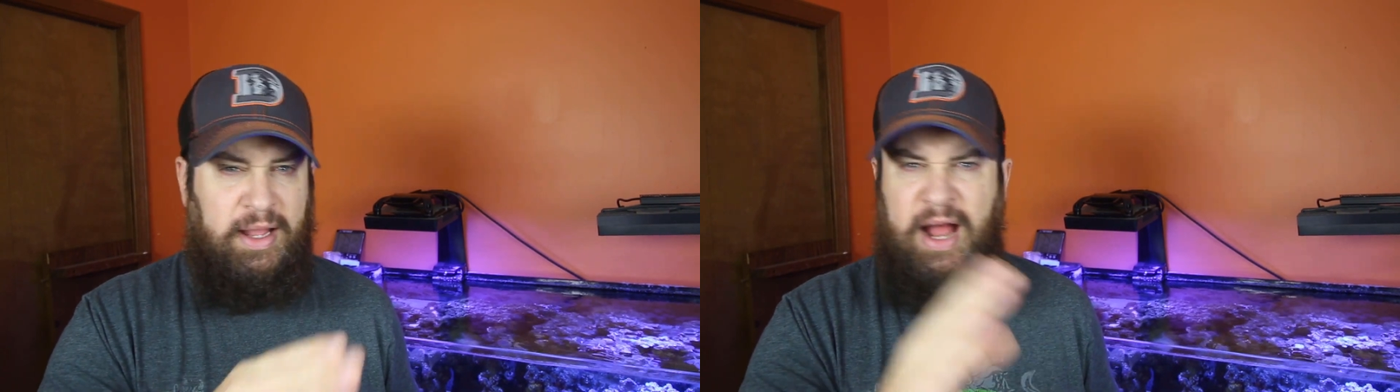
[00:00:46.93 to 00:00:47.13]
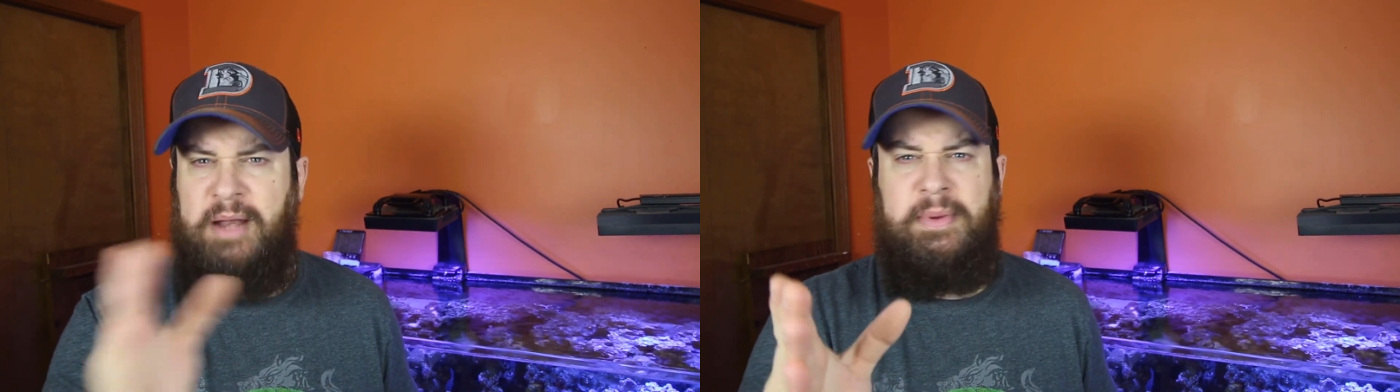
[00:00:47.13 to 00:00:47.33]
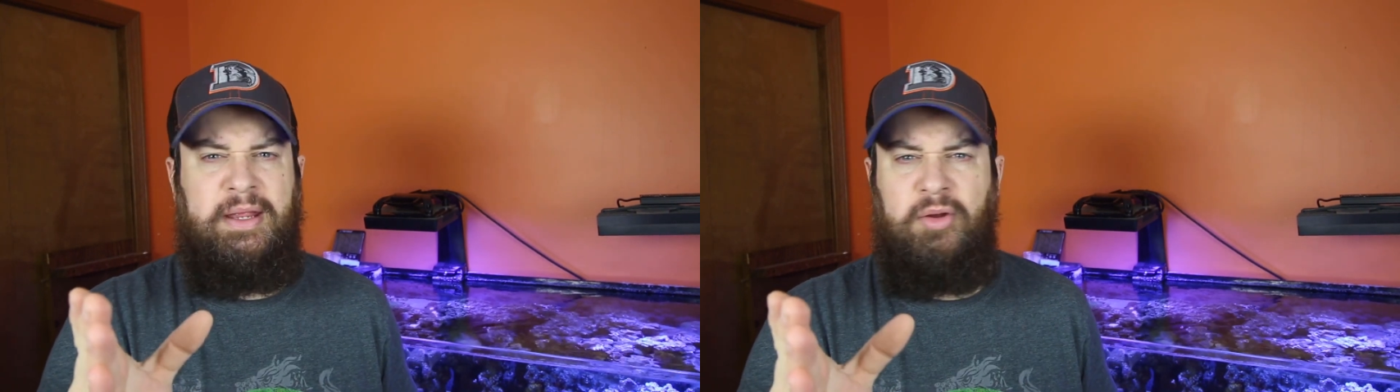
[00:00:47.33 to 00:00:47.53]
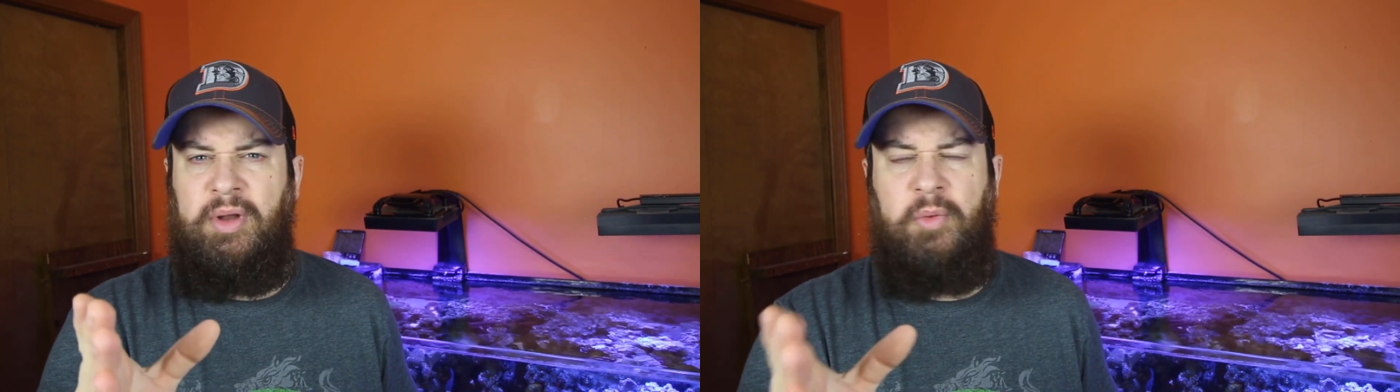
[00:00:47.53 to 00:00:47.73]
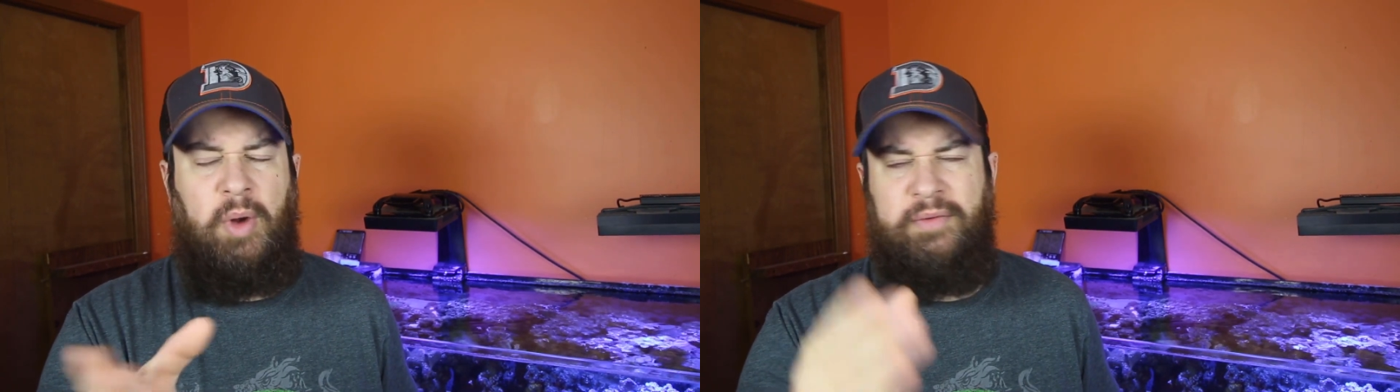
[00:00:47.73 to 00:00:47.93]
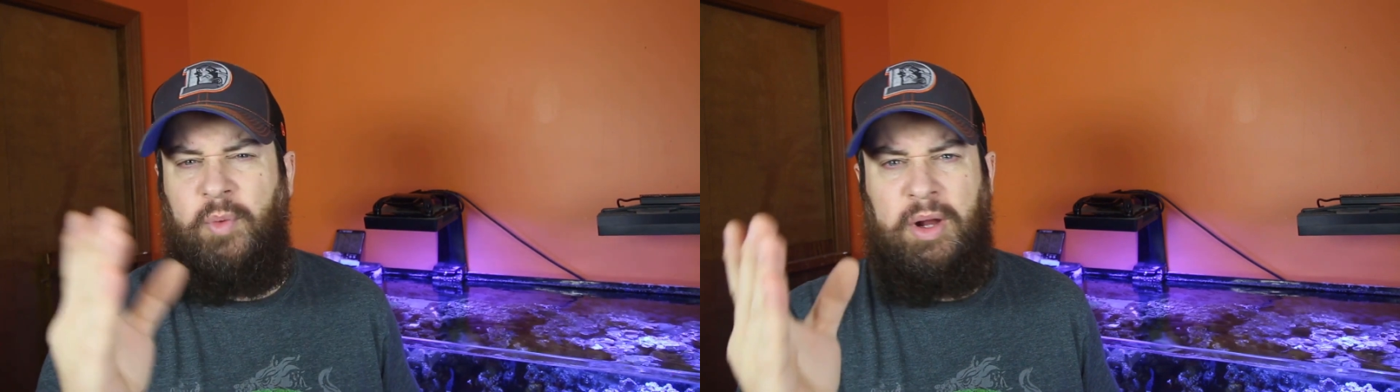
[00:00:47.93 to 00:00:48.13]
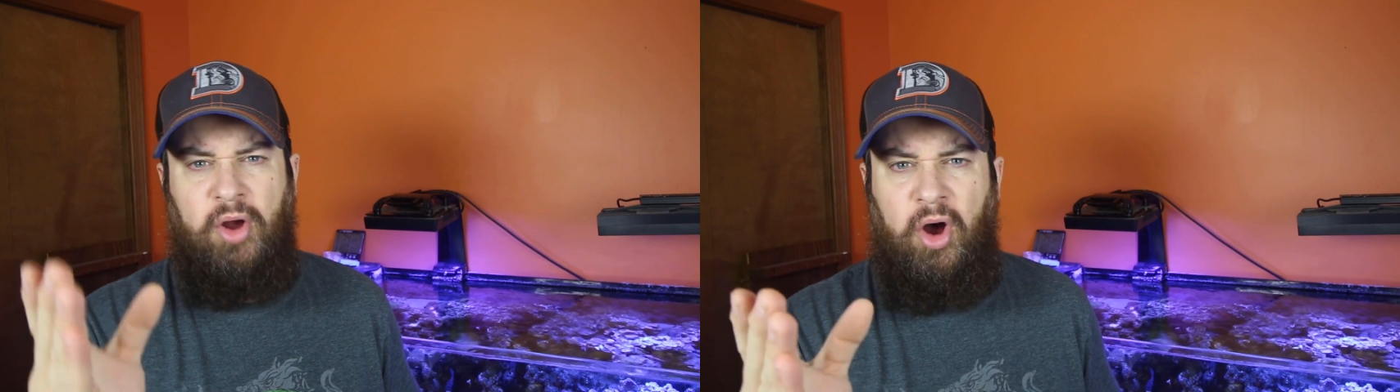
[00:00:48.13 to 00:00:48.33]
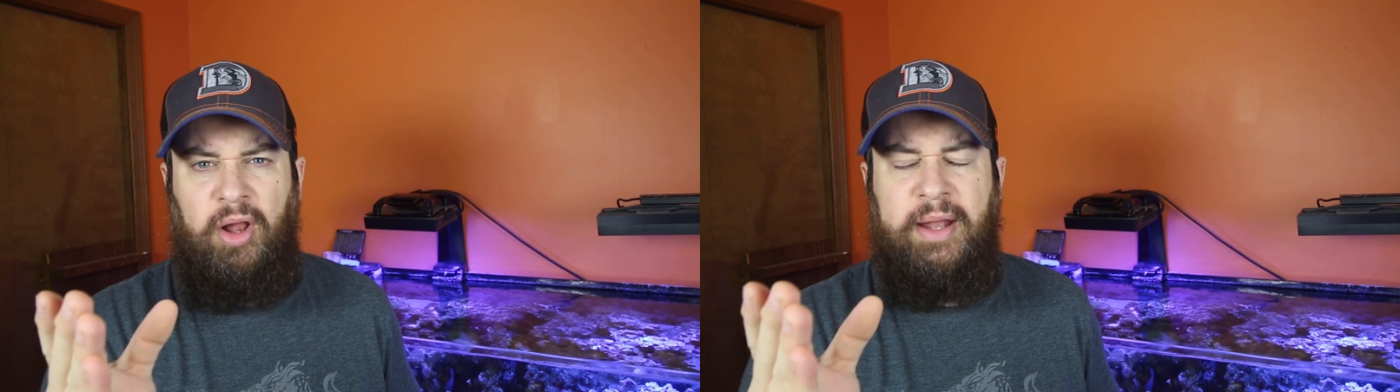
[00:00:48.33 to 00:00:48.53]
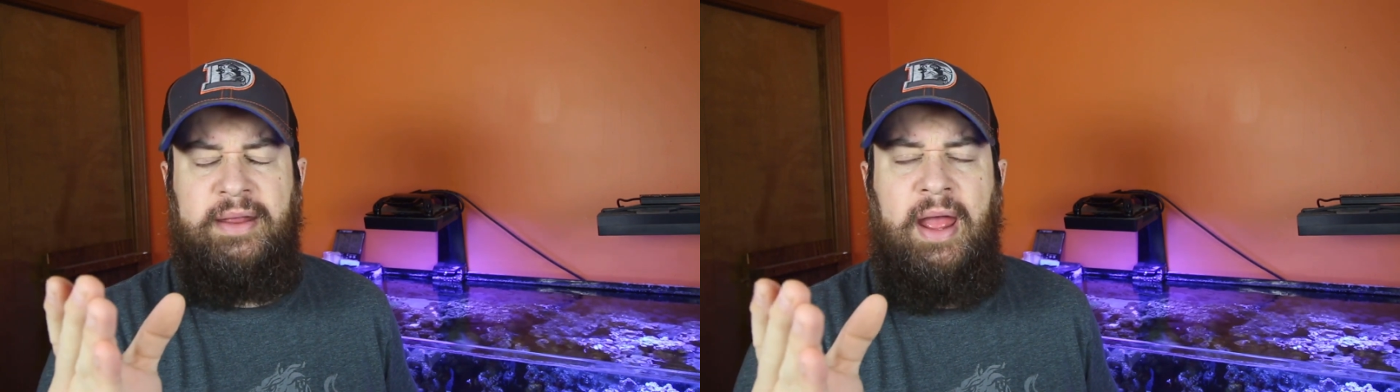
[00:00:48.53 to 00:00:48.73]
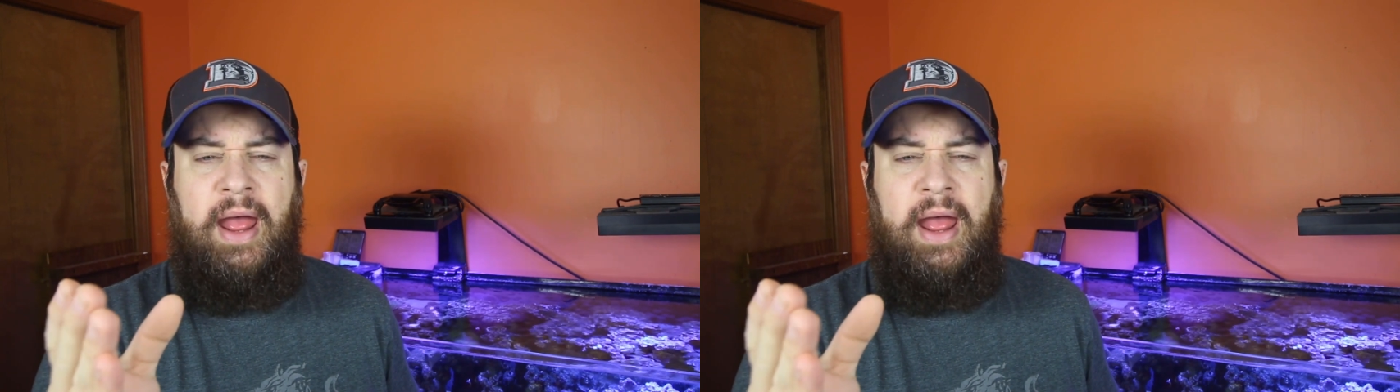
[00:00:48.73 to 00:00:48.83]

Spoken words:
economy unit, whatever you want to call it,